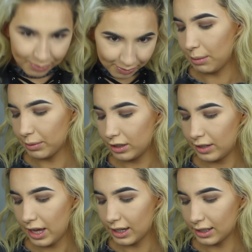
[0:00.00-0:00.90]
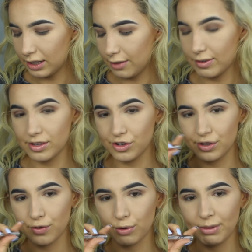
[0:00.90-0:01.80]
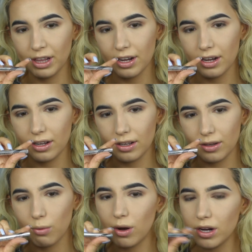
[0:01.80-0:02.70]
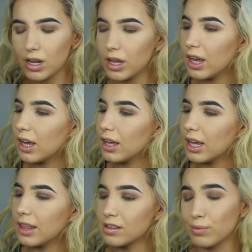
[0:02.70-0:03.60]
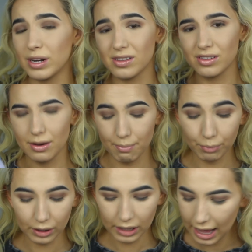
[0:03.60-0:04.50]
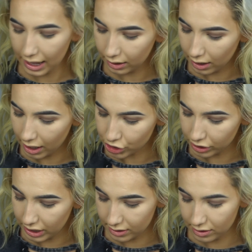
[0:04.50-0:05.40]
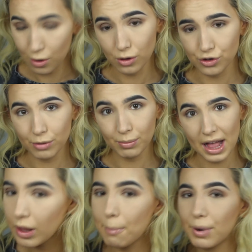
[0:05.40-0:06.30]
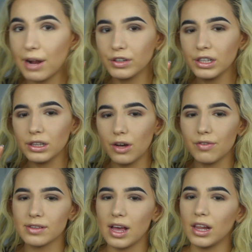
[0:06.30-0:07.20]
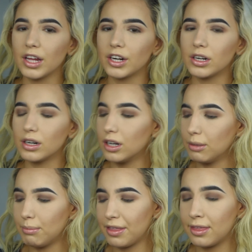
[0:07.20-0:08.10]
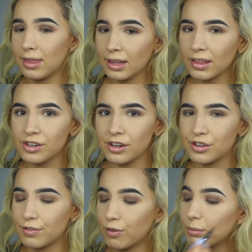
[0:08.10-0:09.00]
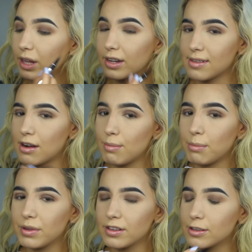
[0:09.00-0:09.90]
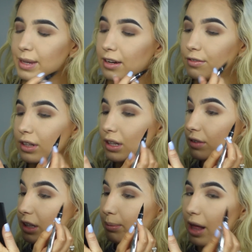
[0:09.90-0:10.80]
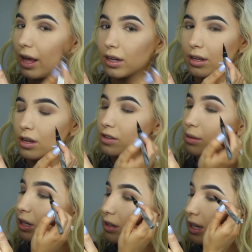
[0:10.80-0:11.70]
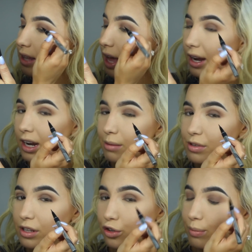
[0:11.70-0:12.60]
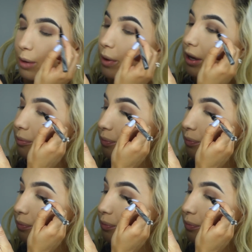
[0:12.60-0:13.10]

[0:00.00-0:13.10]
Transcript: I'm going to take the Physicians Formula one. This one is in black. Actually, it's an ultra black. But I really love this eyeliner. I think they changed the formula because I remember this being really, really black. So I'm going to take that and I'm just going to do my wing.